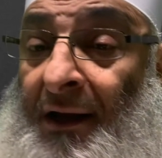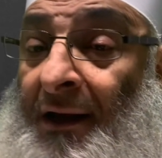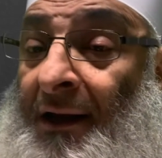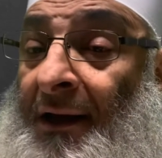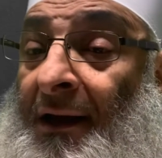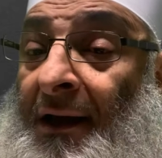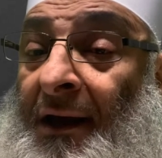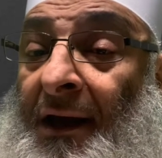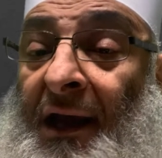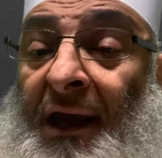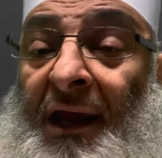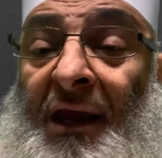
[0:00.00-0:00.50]

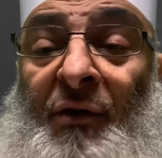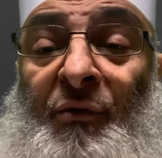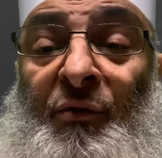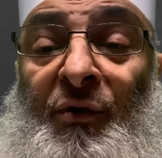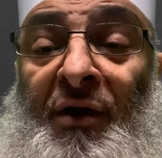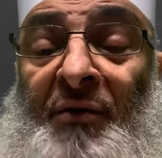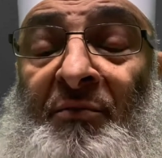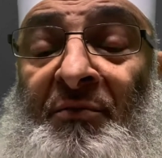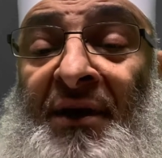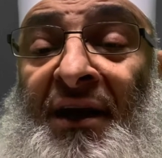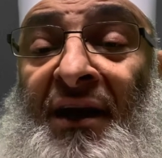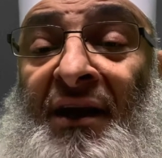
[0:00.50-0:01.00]
he will
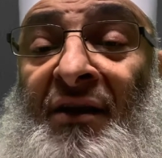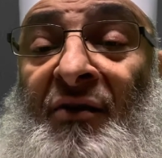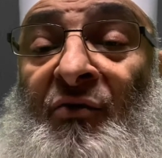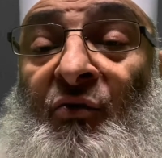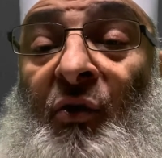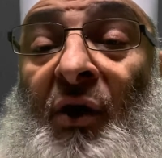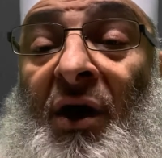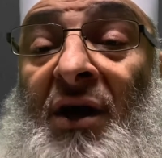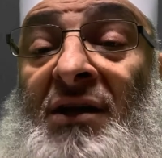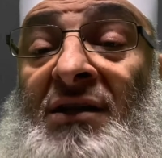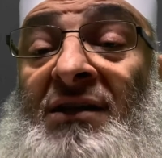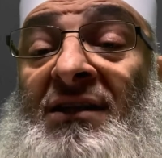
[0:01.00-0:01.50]
be
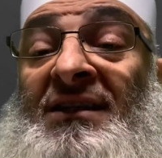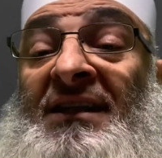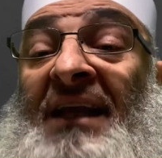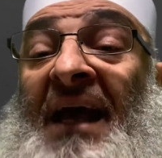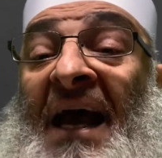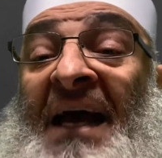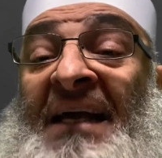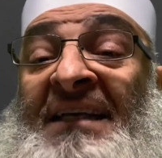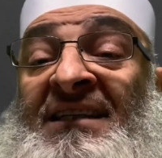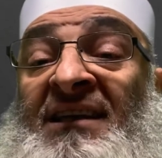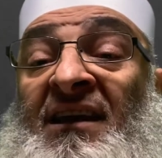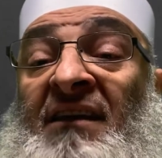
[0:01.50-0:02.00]
rewarded
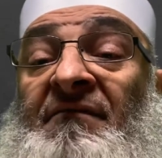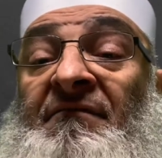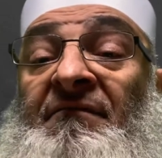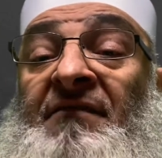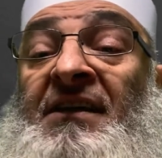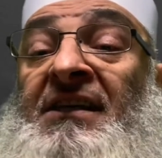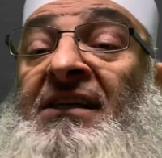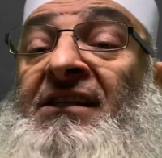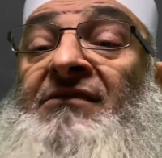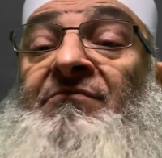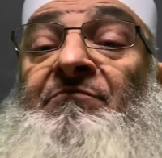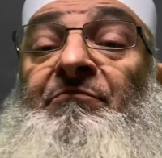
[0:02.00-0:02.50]
as if
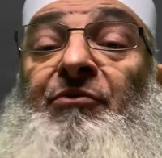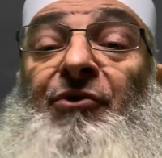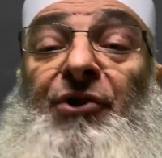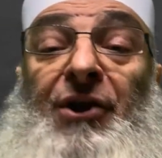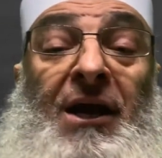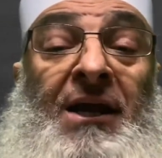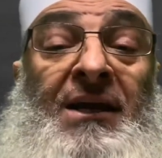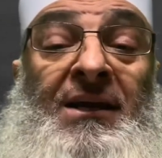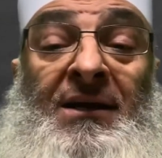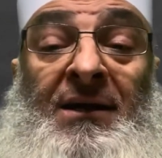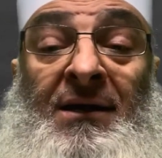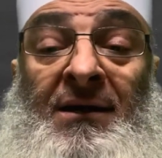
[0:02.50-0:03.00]
he's
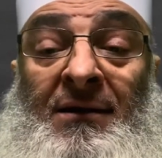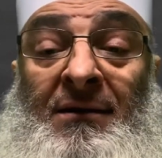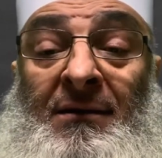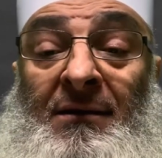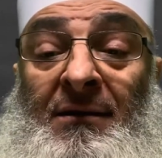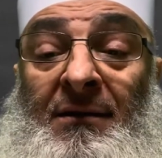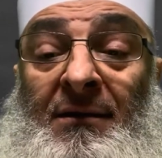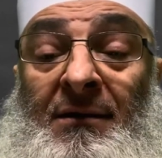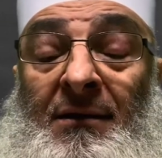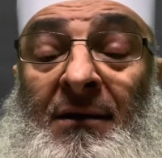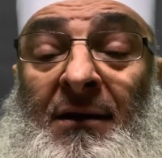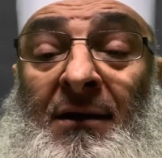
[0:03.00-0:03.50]
praying.
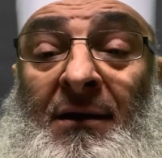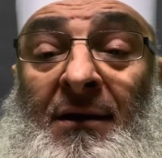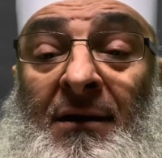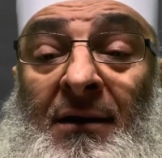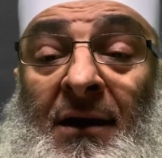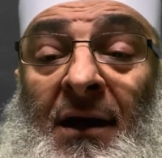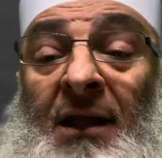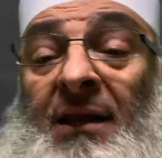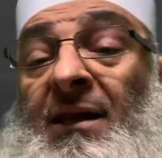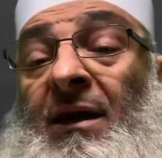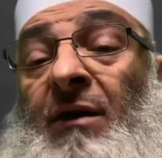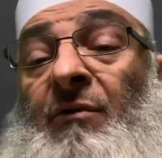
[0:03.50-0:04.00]

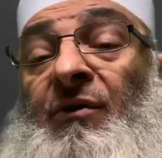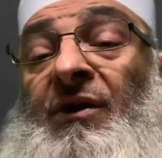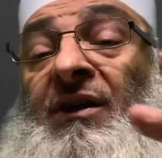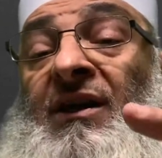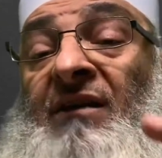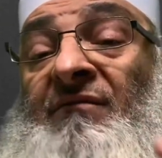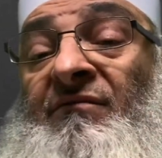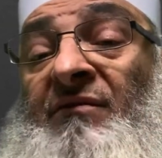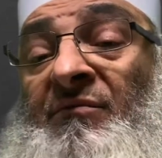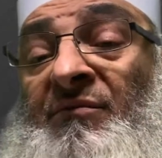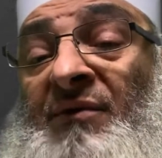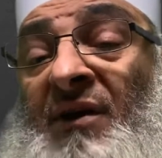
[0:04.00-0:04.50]
Allah will give
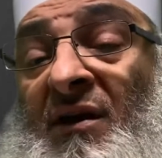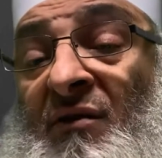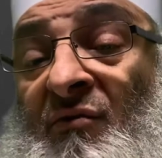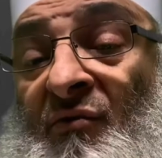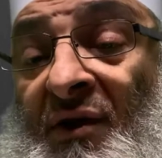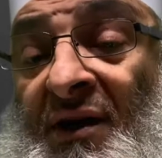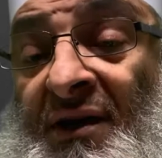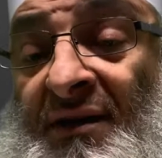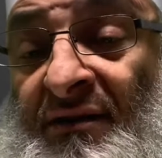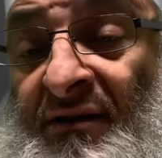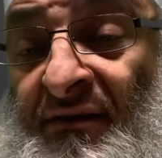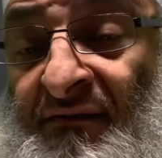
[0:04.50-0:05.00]
him the
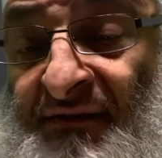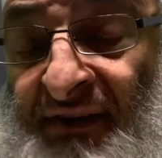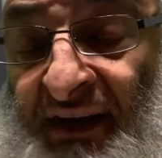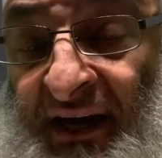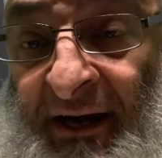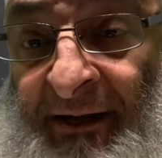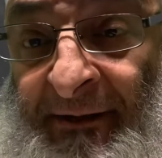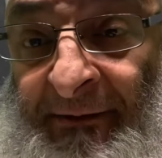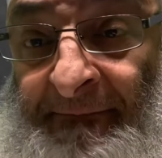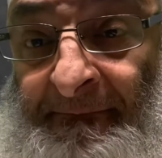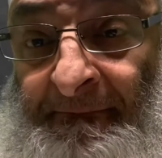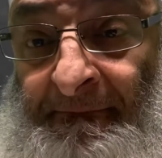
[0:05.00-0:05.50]
reward of that,
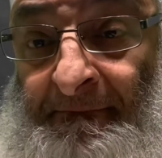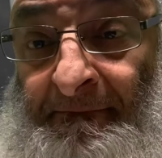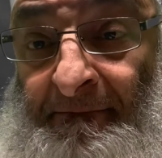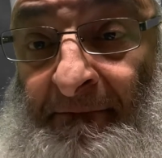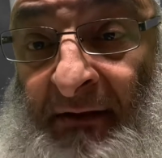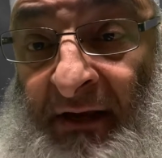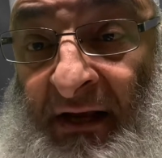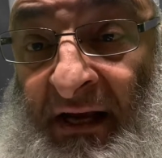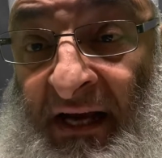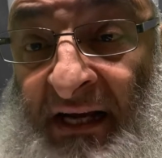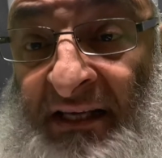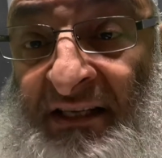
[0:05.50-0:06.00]

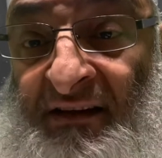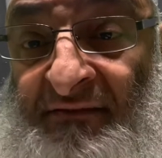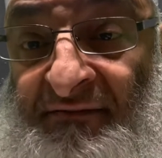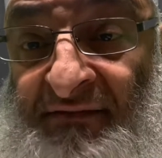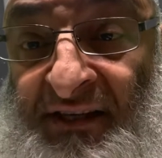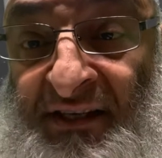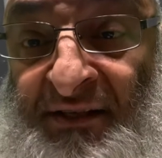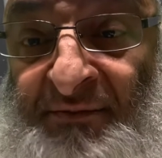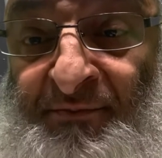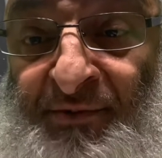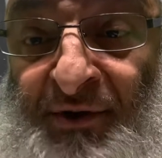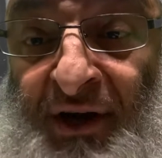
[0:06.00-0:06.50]
as if
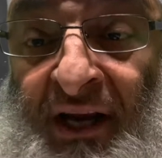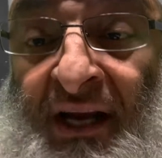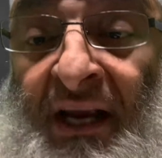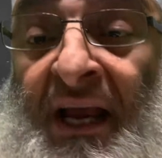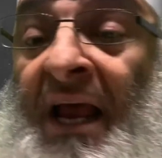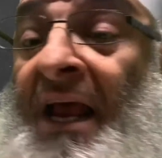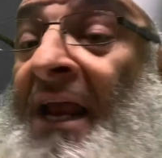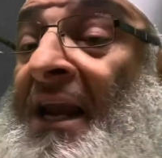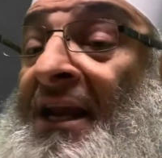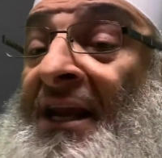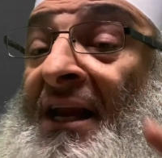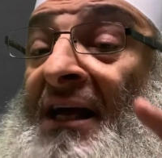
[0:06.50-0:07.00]
he's praying.
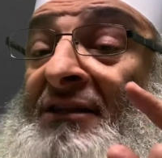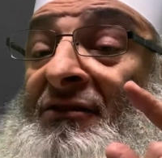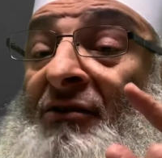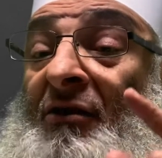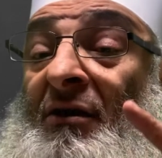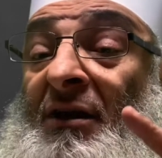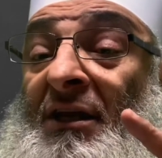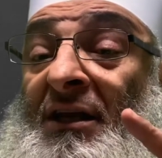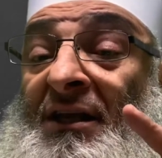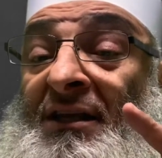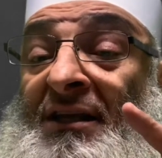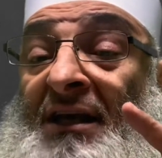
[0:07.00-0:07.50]
Not
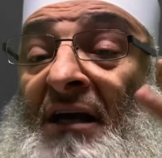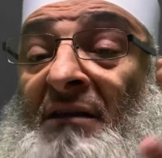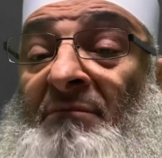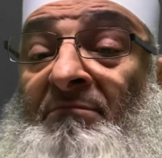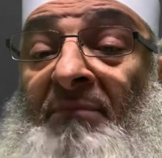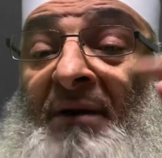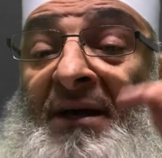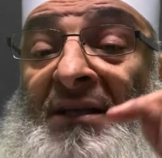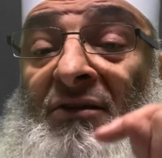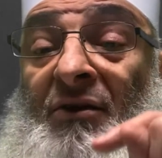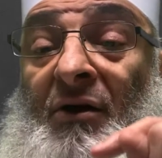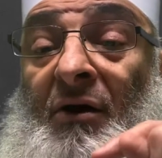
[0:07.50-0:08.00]
only that,
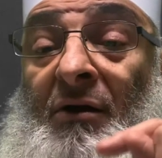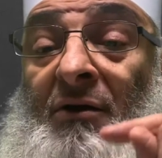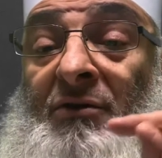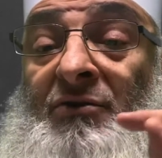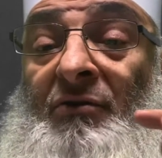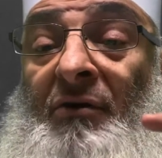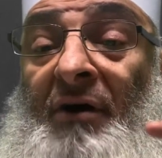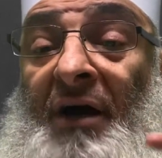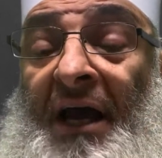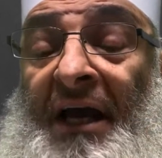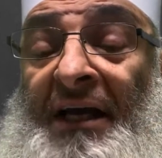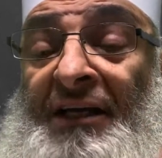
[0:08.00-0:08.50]
but
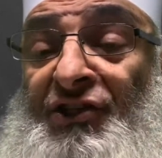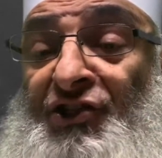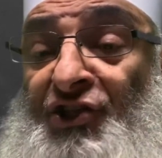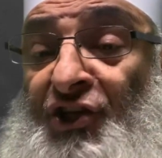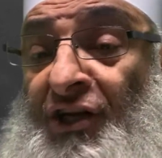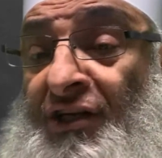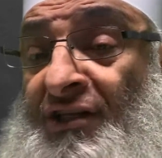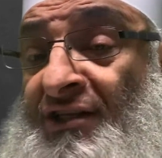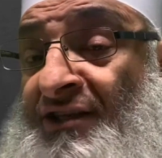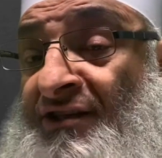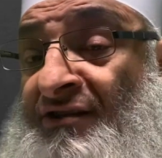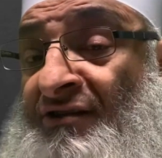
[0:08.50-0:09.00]
also
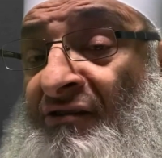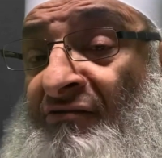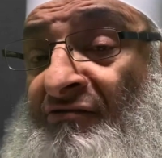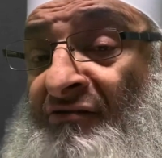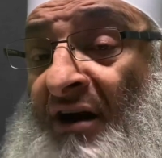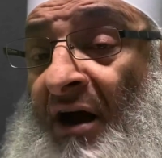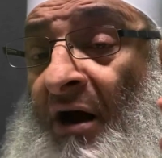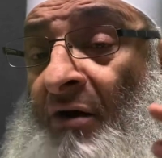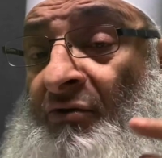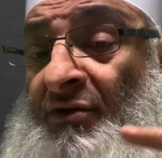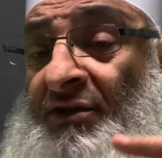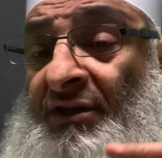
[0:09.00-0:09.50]
angels
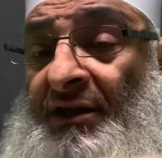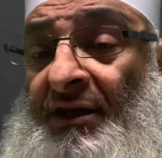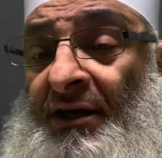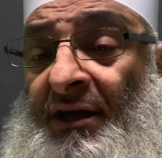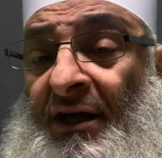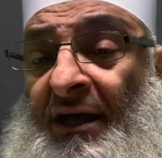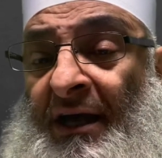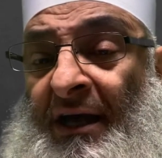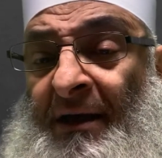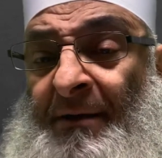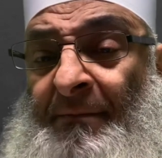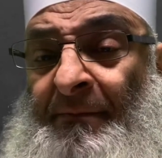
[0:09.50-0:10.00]
surrounding
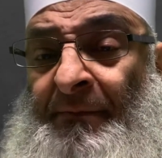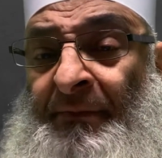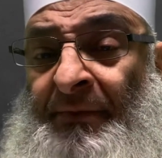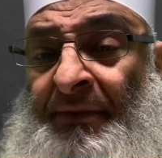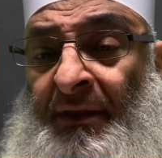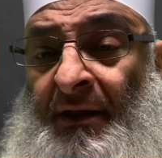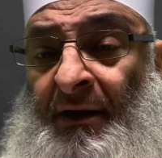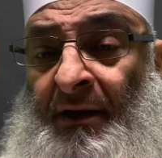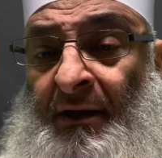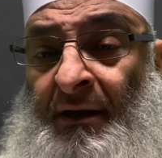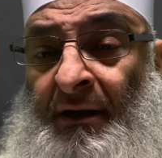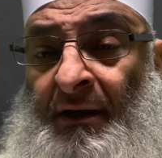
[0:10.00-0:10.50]
him
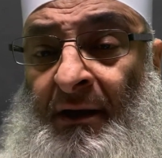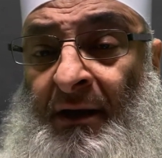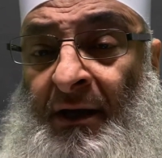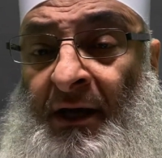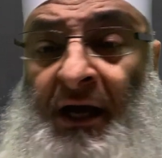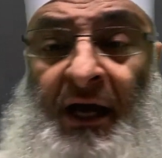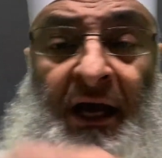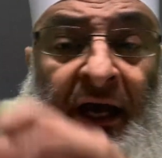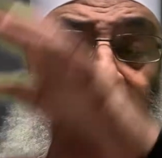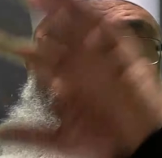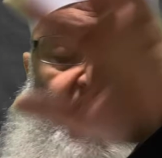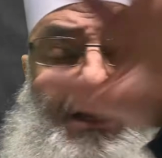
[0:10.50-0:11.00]

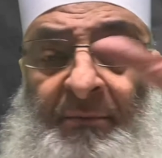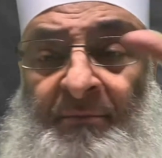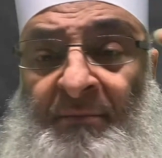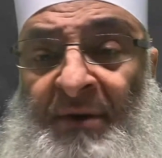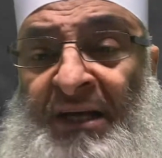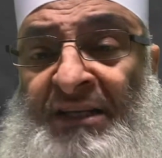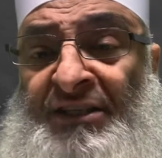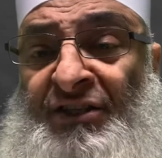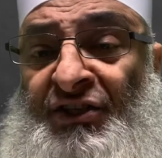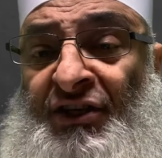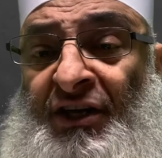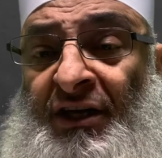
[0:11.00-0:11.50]
in the
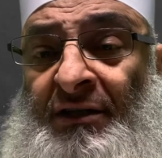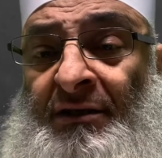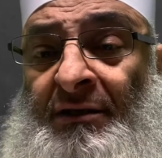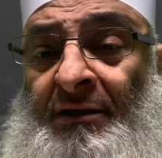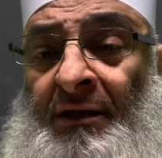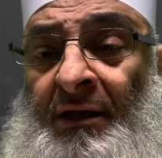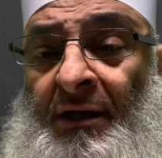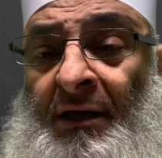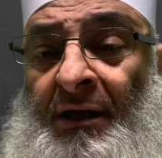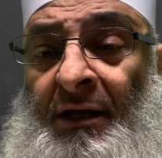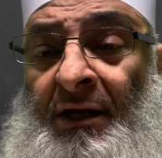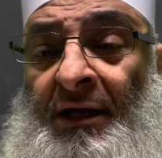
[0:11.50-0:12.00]
masjid,
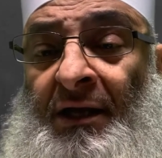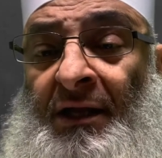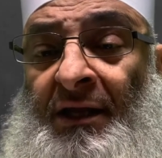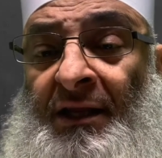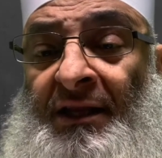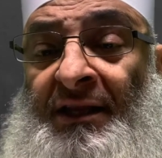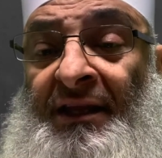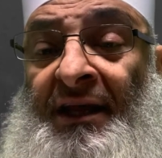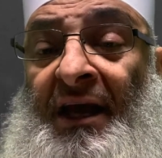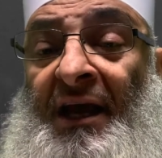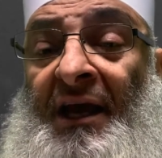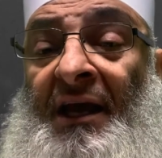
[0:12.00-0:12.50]

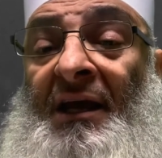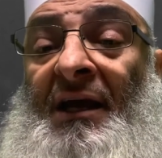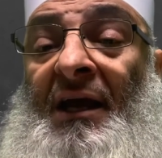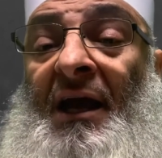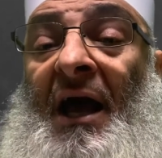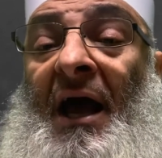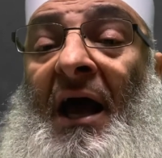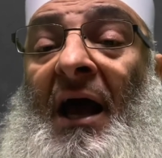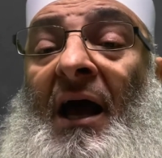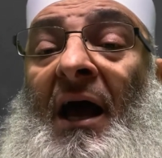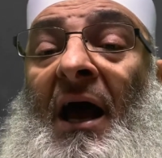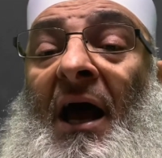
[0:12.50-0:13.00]
they
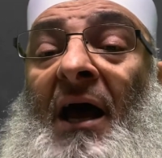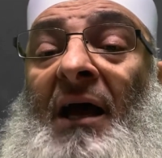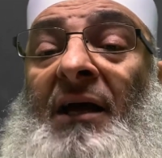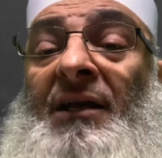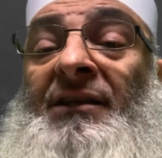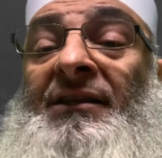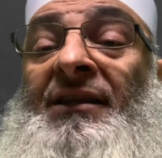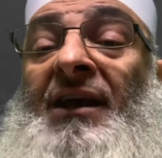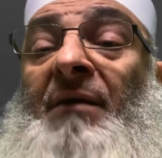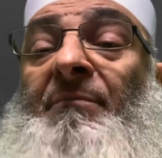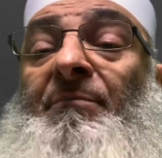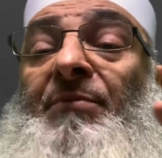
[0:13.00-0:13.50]

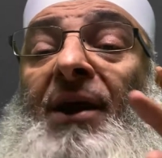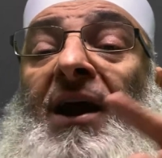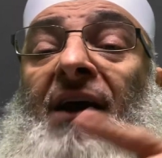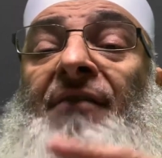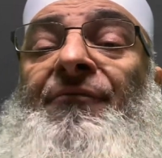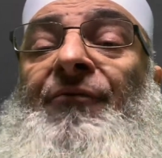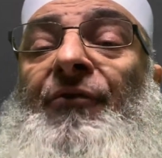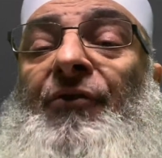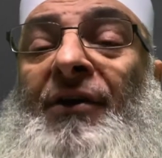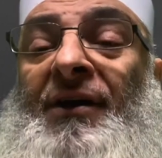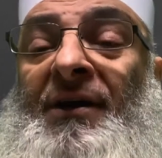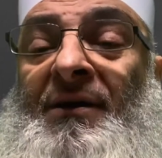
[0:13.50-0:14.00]
pray
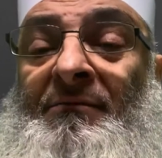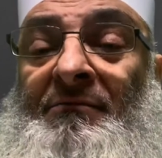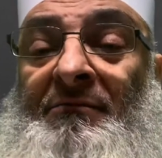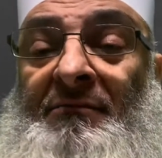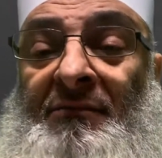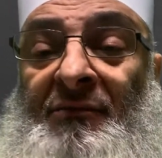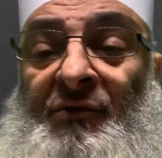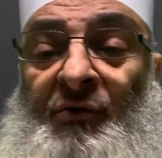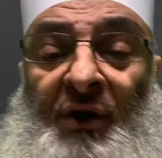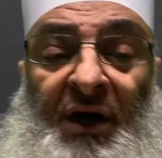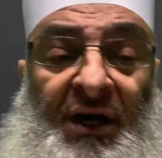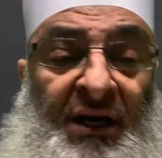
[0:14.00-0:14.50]
for him
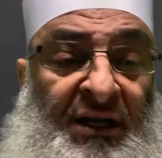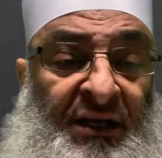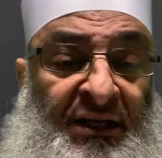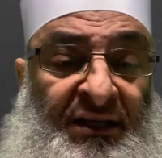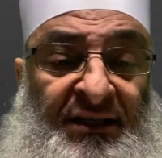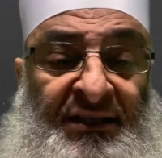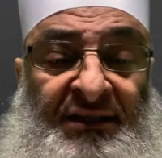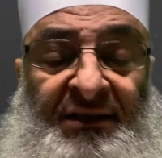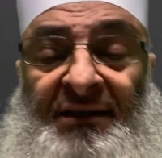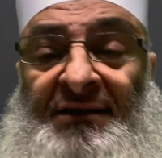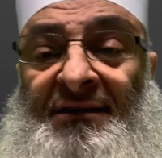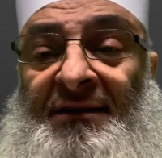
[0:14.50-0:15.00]
while he's
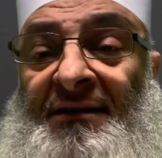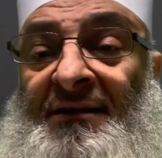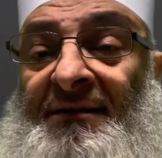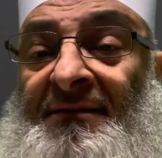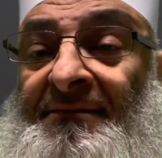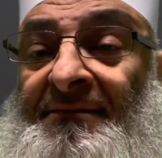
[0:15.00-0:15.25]
sitting.